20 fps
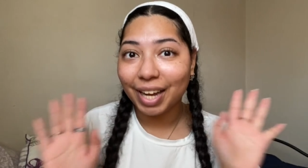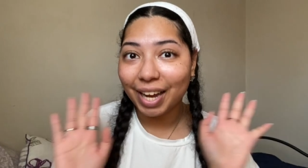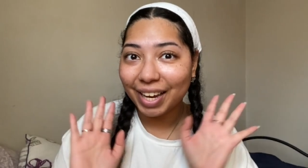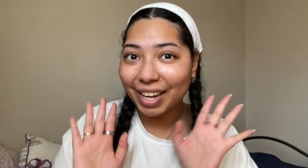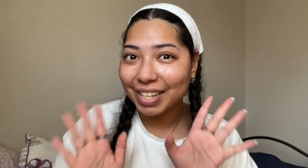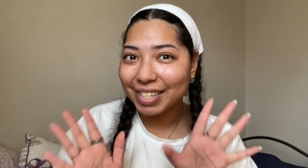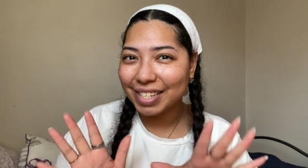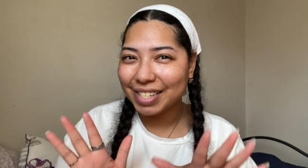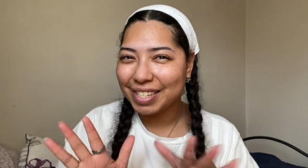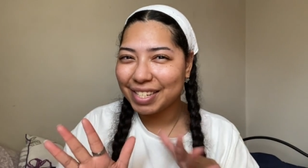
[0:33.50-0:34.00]
I
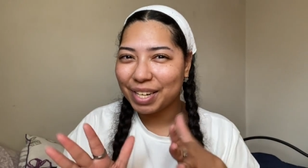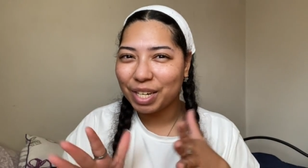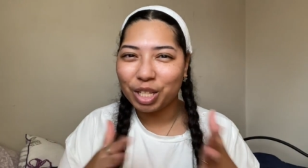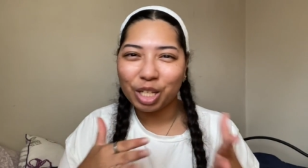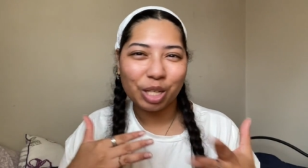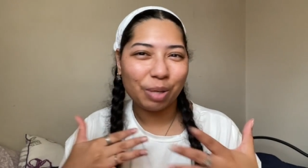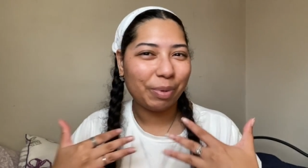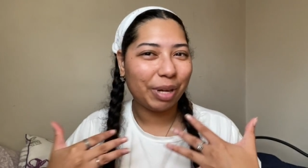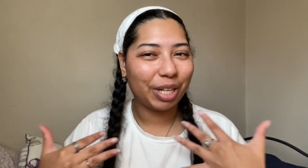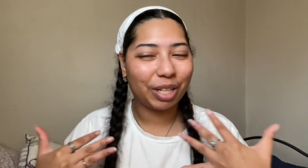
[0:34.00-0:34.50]
get to sit a
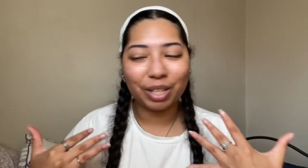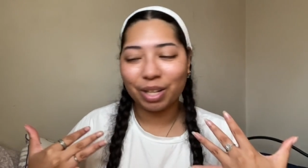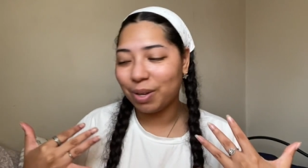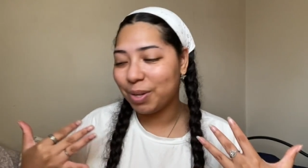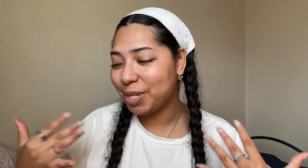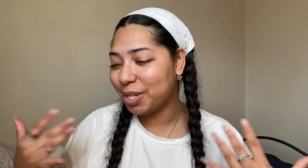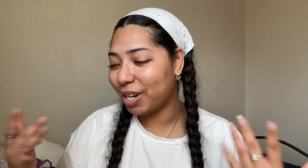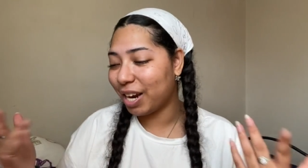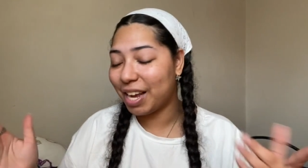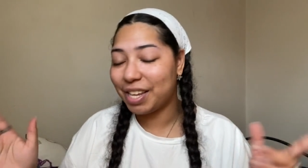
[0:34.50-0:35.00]
little bit
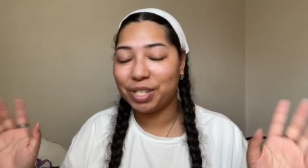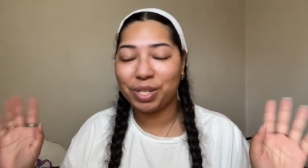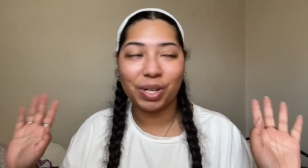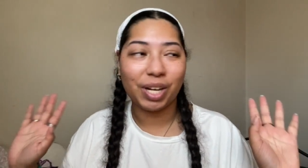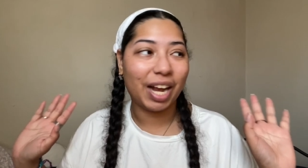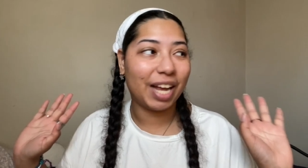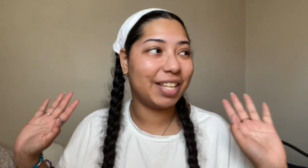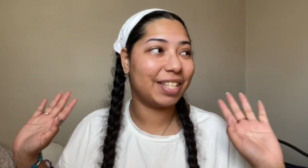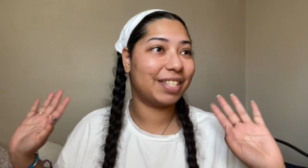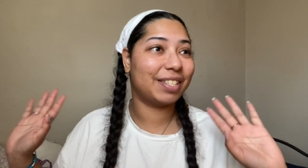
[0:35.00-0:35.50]
closer. As you
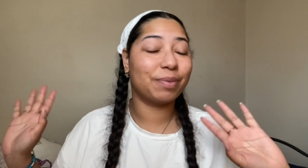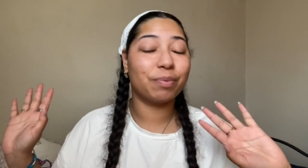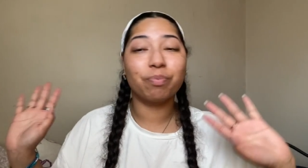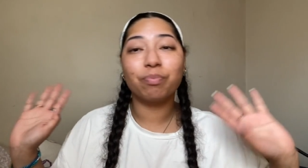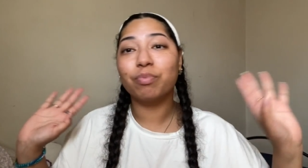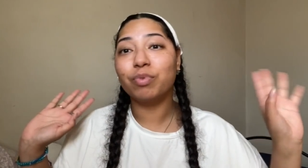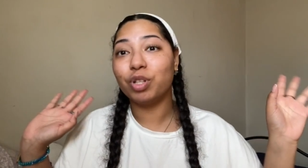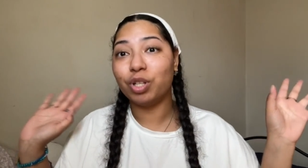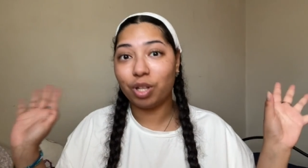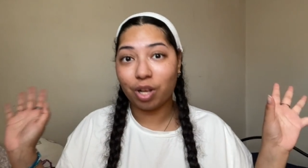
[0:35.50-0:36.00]
guys
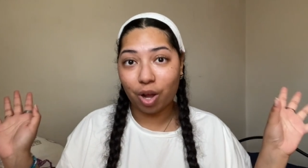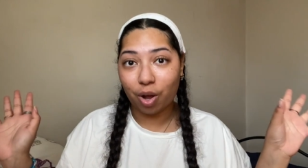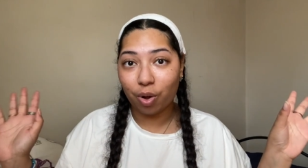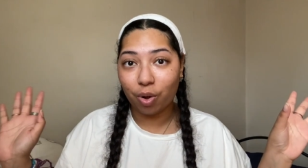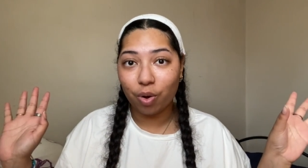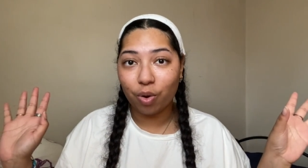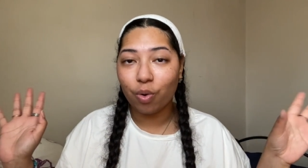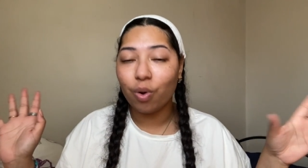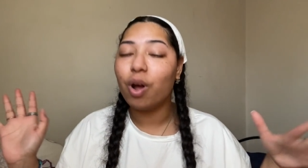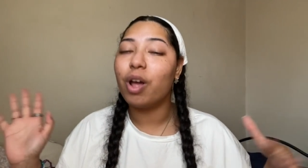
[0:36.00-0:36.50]

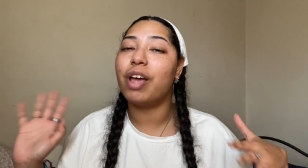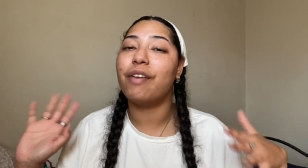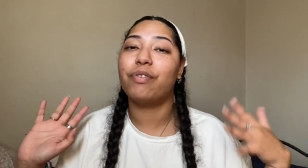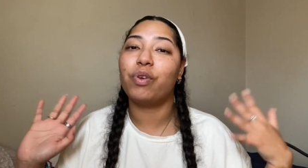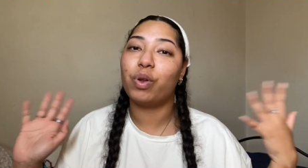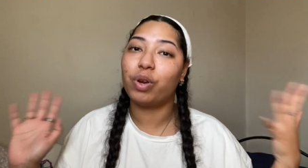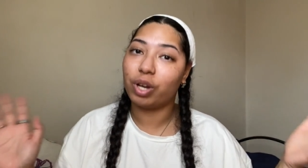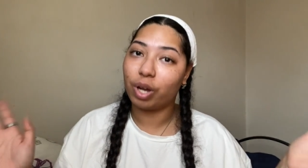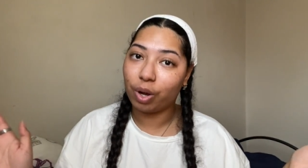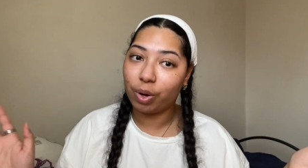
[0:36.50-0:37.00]
know, if you
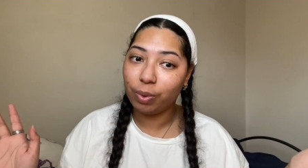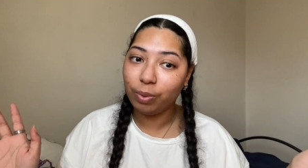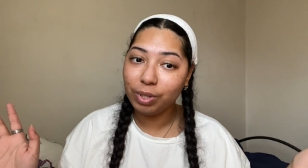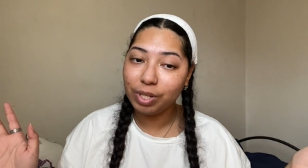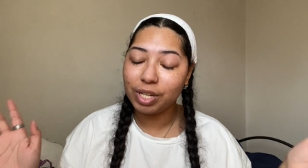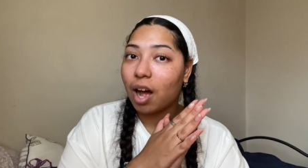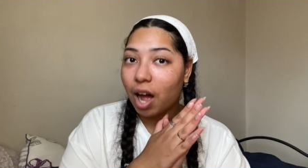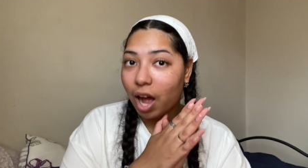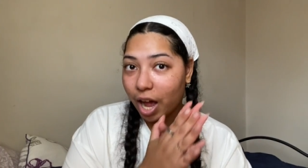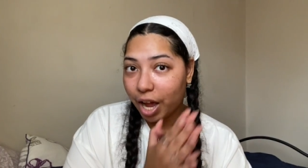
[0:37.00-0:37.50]
don't,
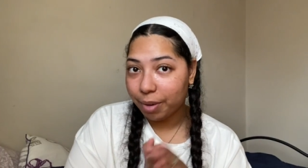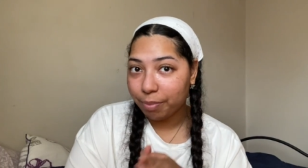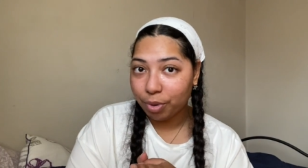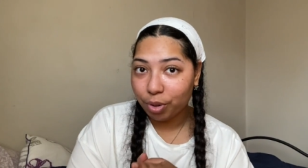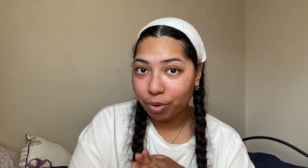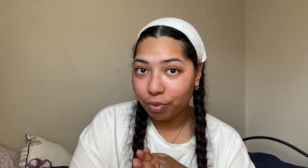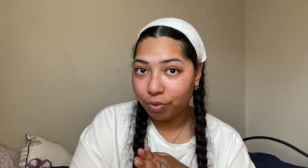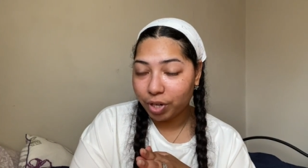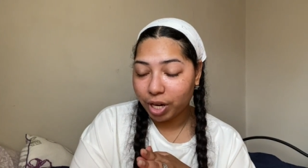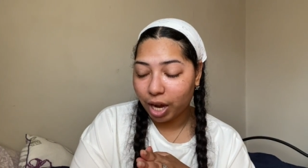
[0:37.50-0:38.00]
I
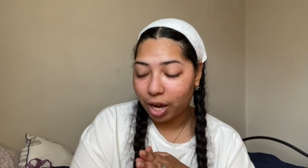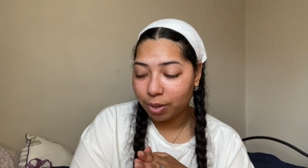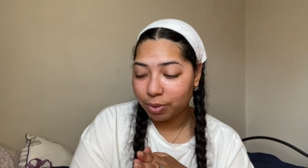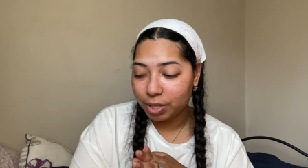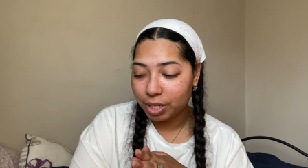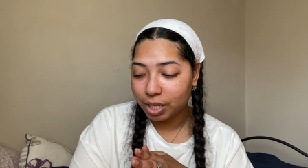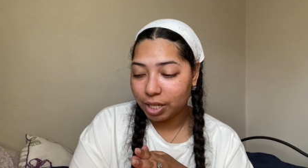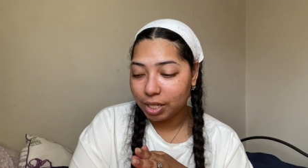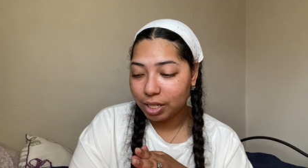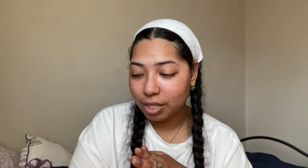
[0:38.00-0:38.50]
moved
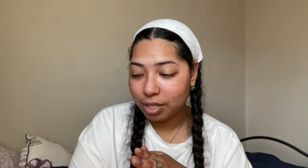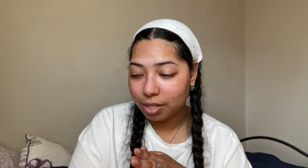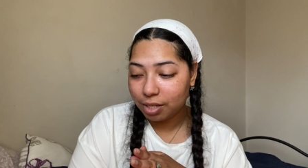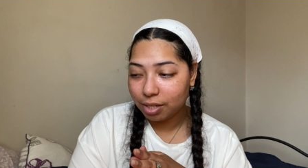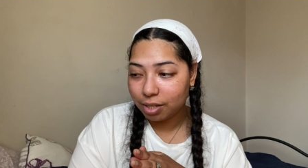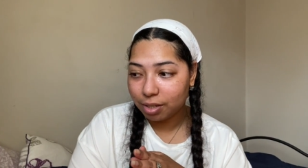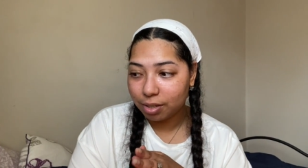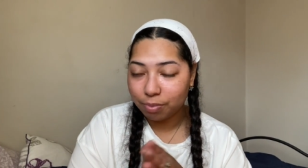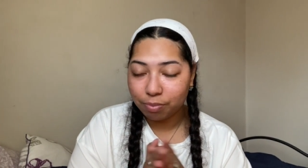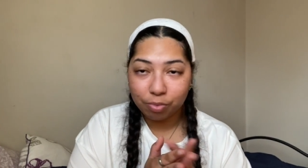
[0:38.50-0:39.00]

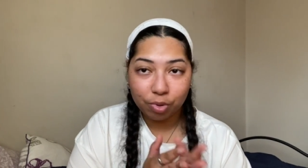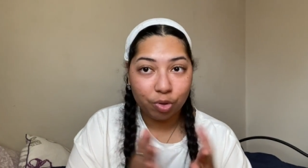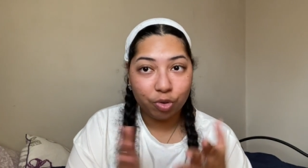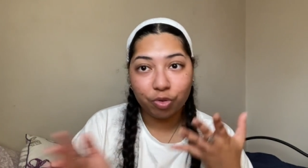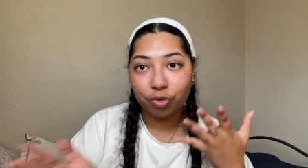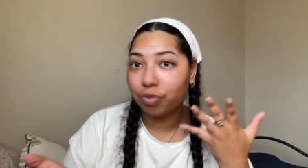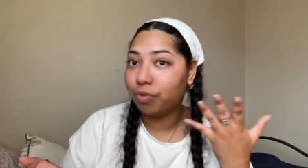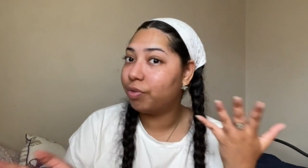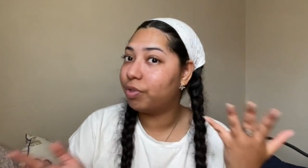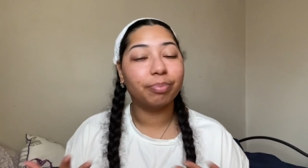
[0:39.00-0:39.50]
houses,
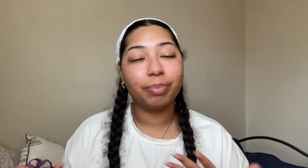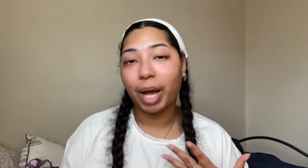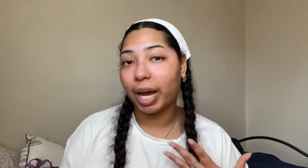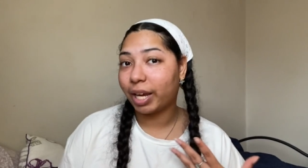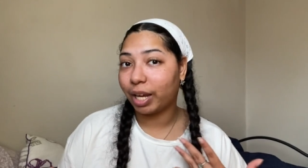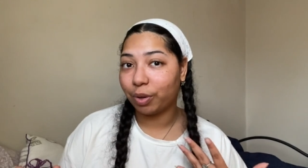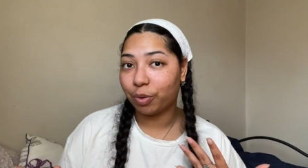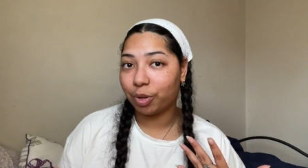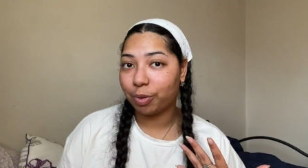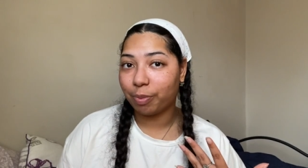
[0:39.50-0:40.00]
moved back
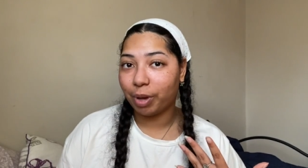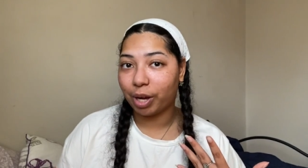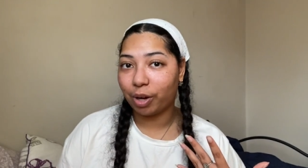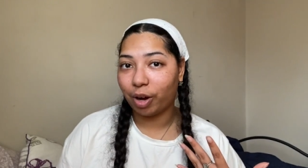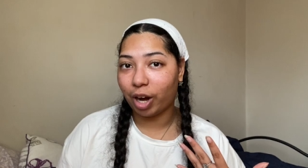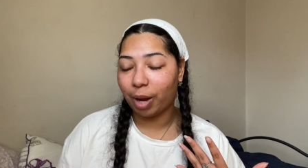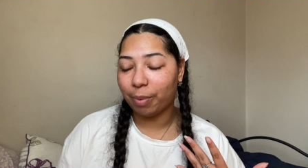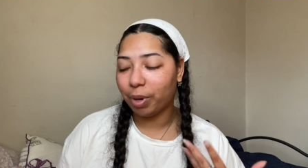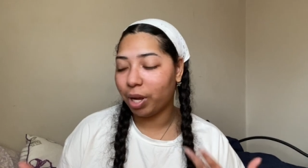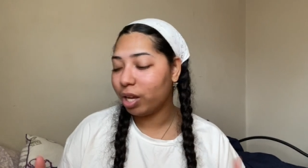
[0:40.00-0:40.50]
in with my
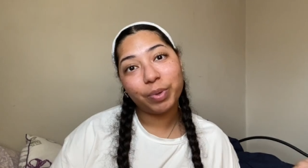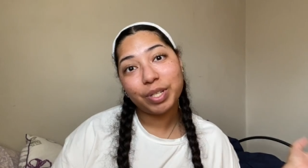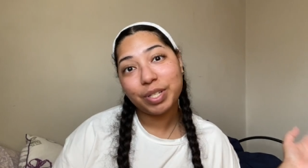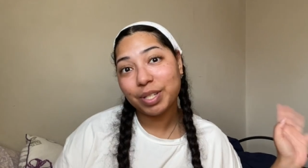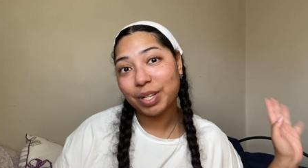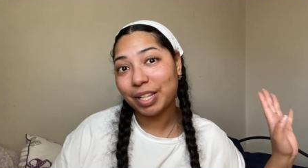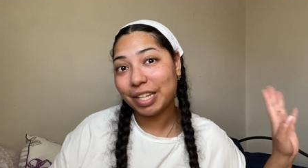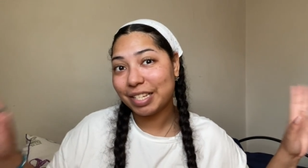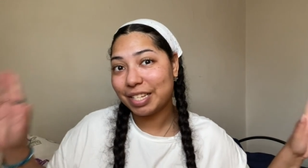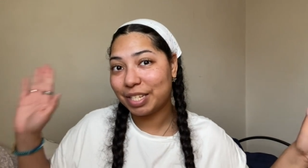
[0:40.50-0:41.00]
grandma. So
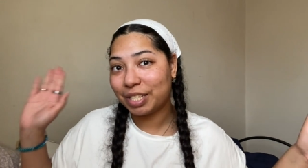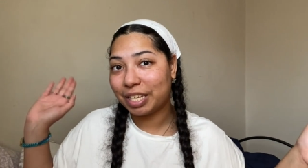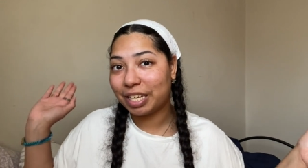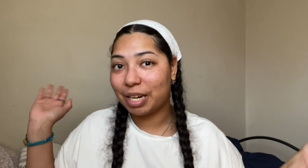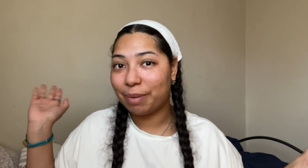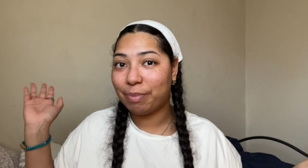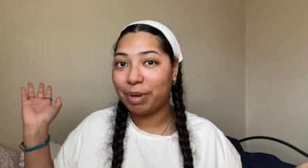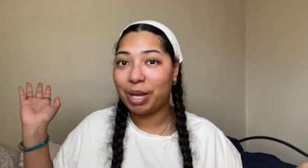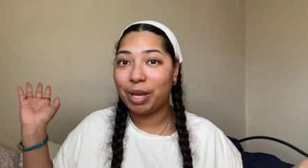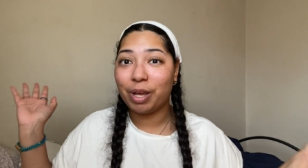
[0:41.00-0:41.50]
this is gonna
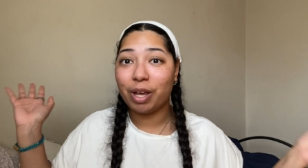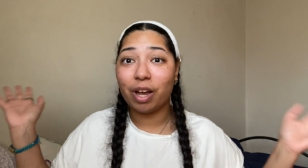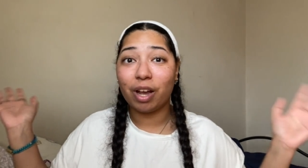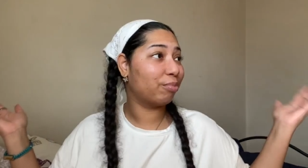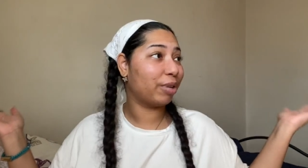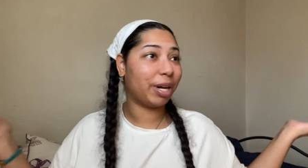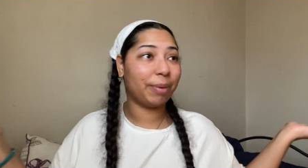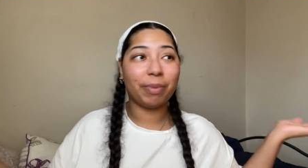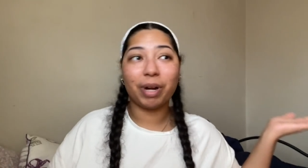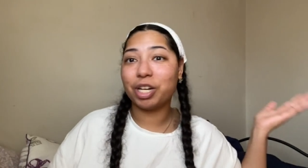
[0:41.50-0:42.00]
be
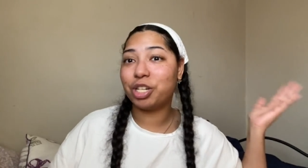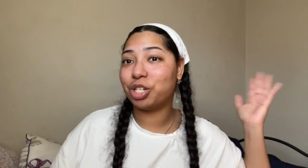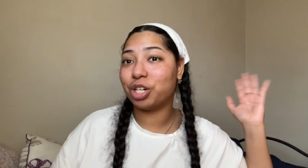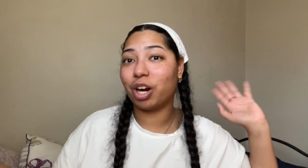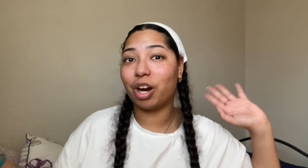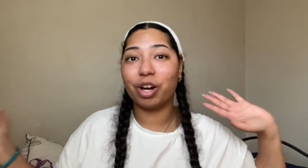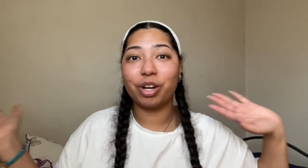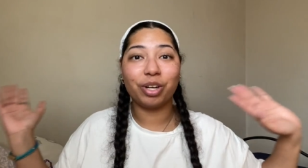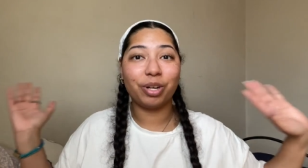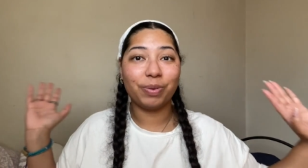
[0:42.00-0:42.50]
pretty much
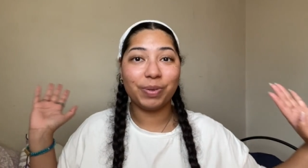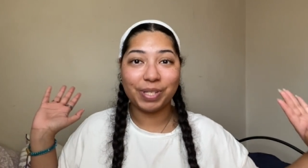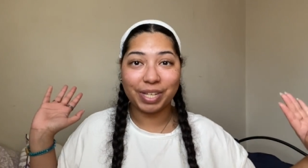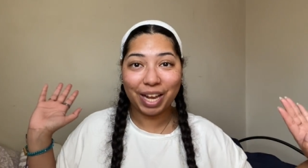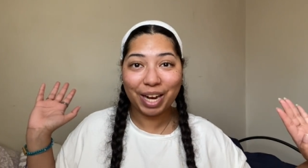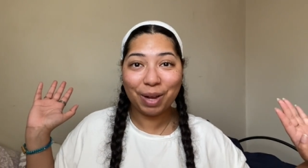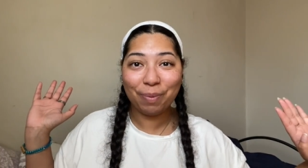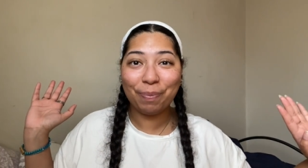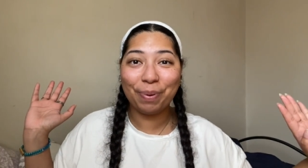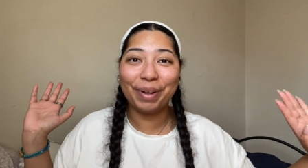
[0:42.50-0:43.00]
our new
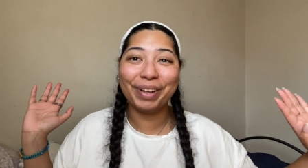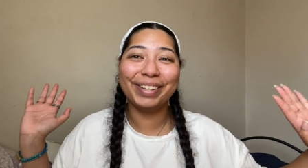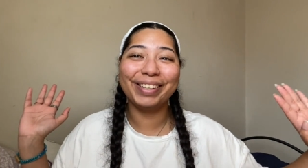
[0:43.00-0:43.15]
setup.